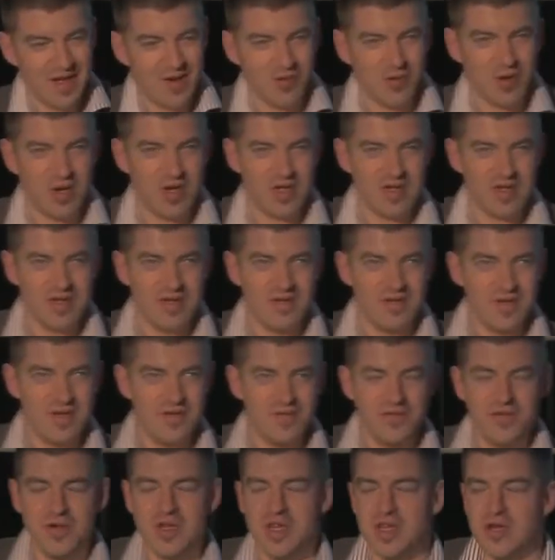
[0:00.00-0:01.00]
well,
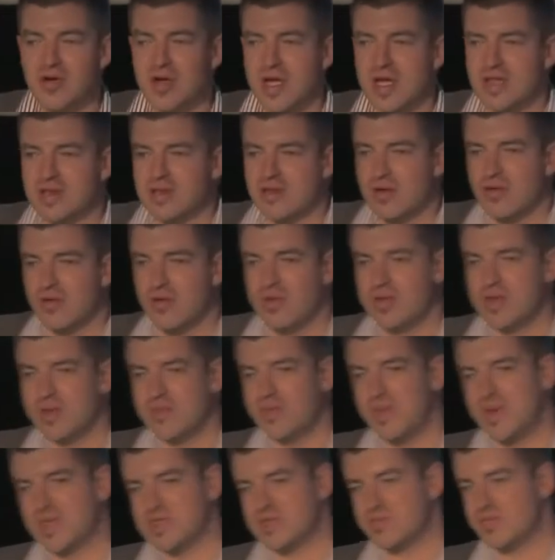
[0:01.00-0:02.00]
if we look at all the
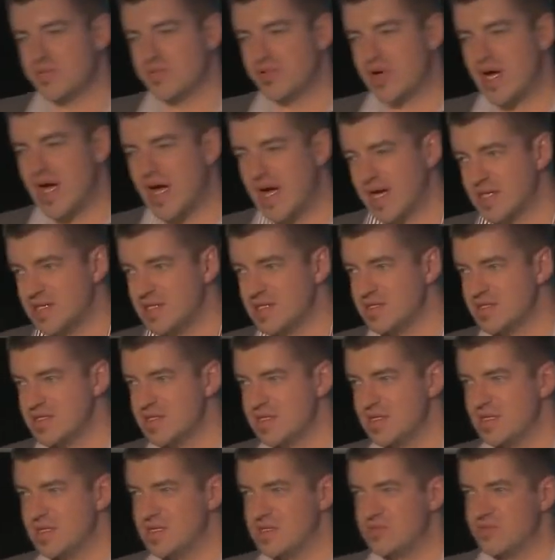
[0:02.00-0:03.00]
best
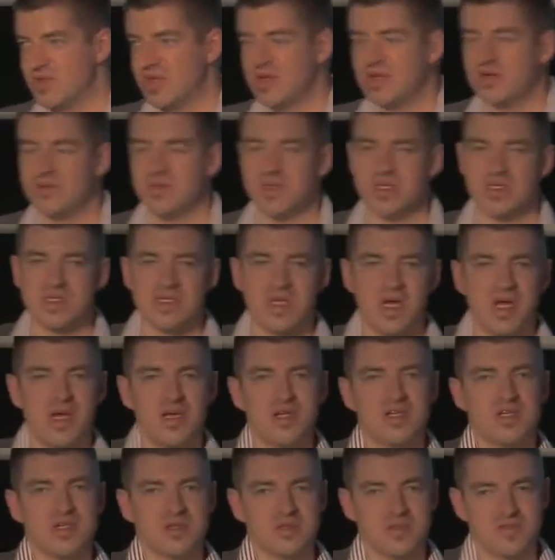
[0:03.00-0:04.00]
practices,
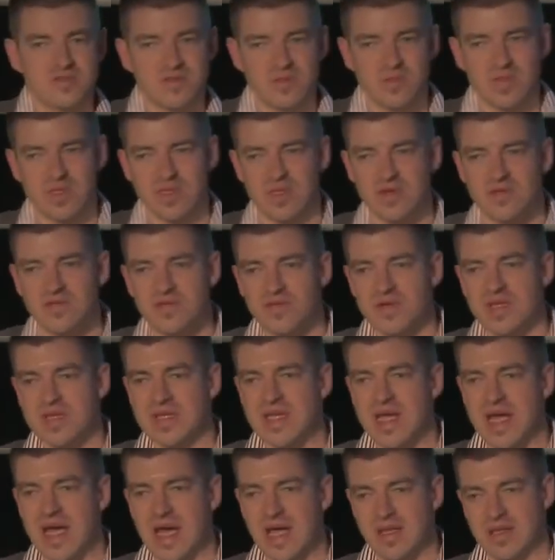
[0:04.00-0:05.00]
recommendations from a different
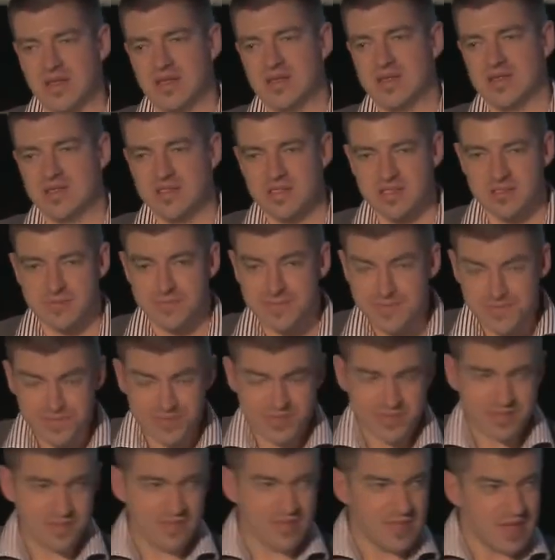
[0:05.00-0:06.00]
analysts,
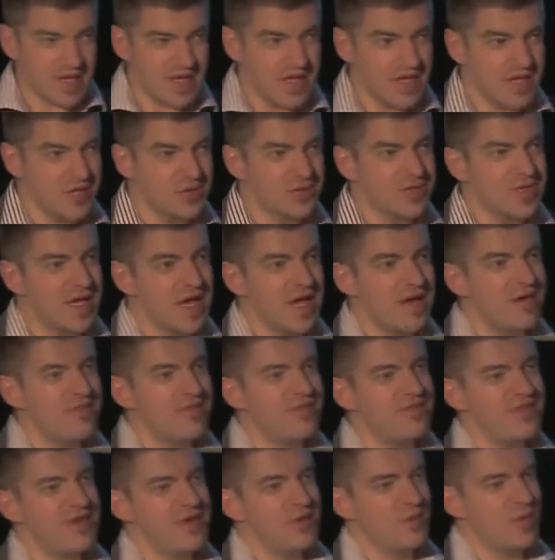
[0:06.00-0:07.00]
you'd
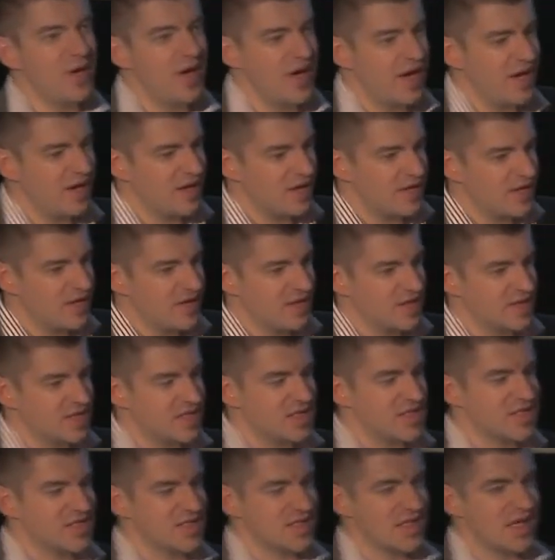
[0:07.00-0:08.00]
everywhere
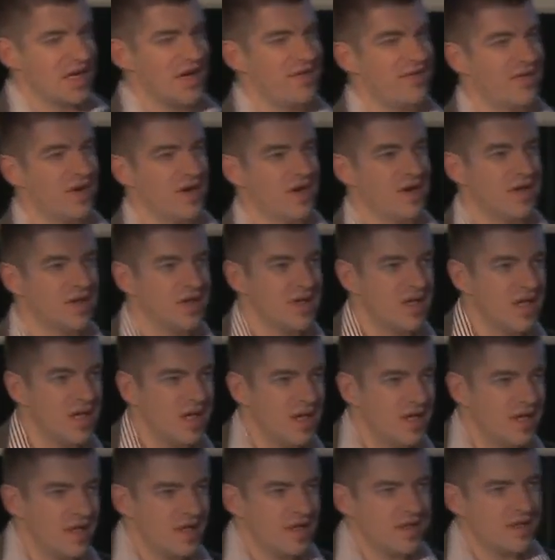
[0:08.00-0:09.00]
discover
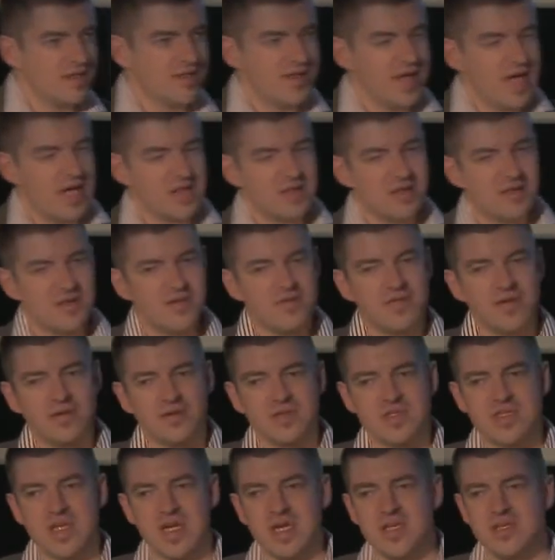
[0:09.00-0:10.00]
that the
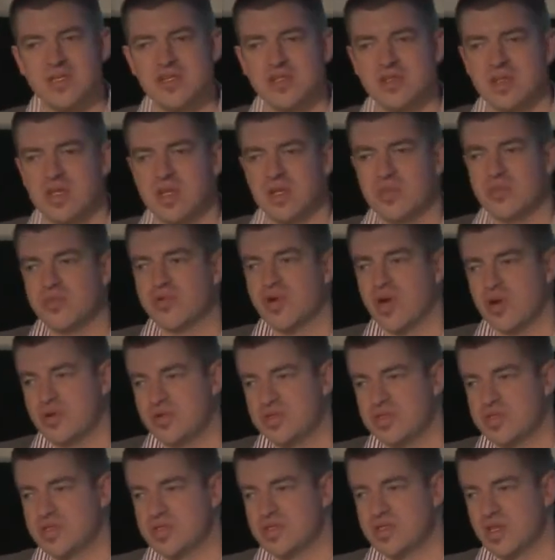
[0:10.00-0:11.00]
foundational
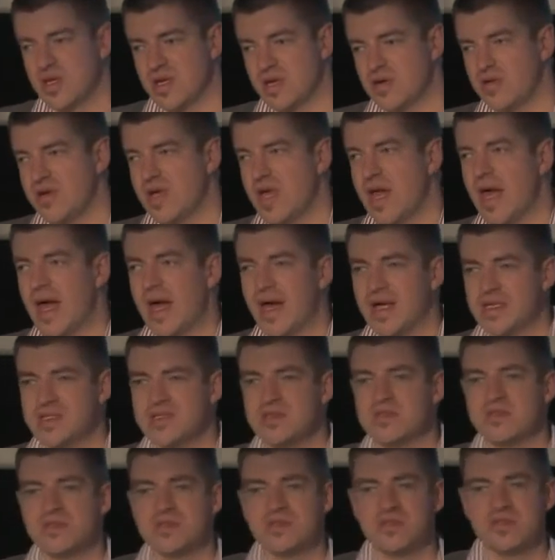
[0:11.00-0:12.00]
approach to security has
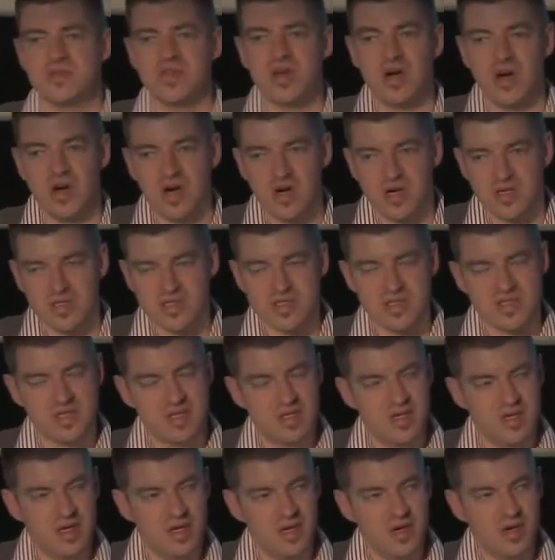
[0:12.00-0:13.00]
to start
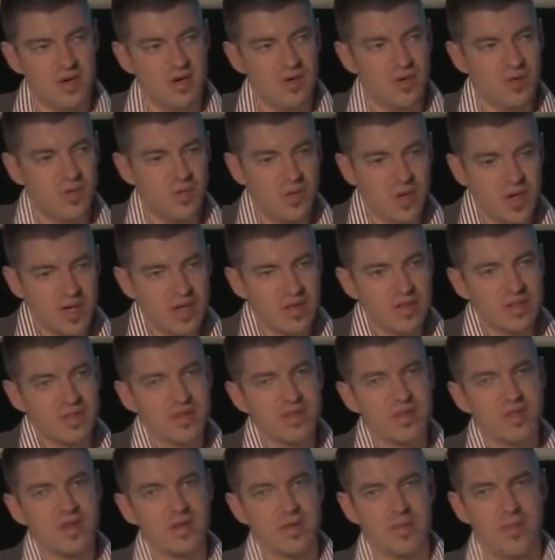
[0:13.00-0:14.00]

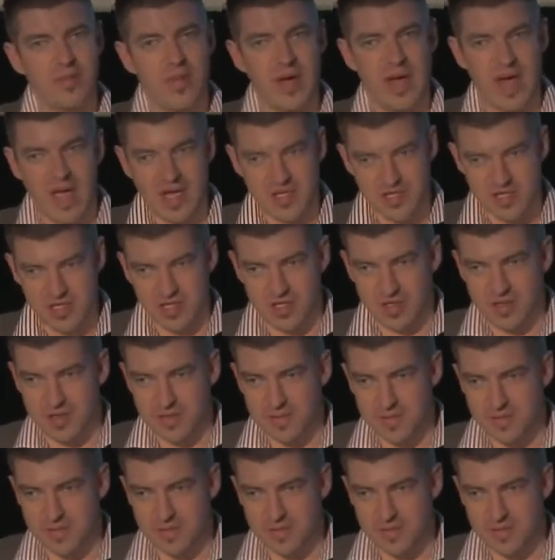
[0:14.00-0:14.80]
with patching.